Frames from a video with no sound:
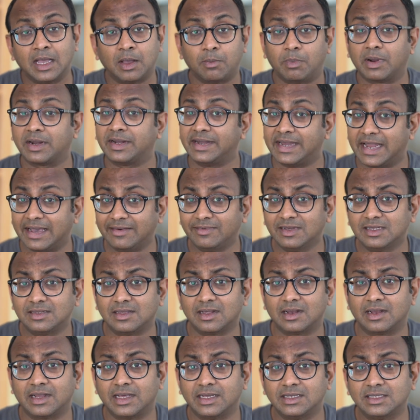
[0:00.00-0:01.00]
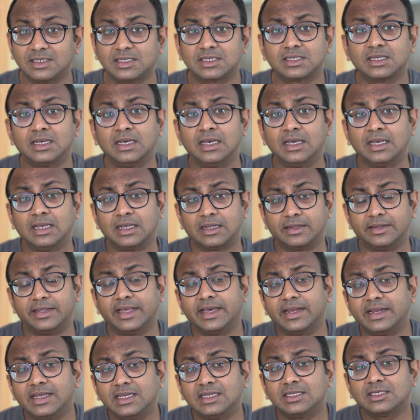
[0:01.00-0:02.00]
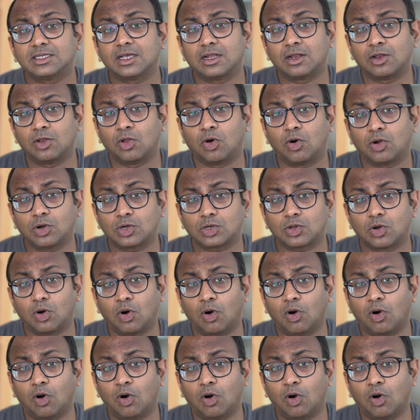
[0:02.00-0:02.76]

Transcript: But nevertheless, there is a lot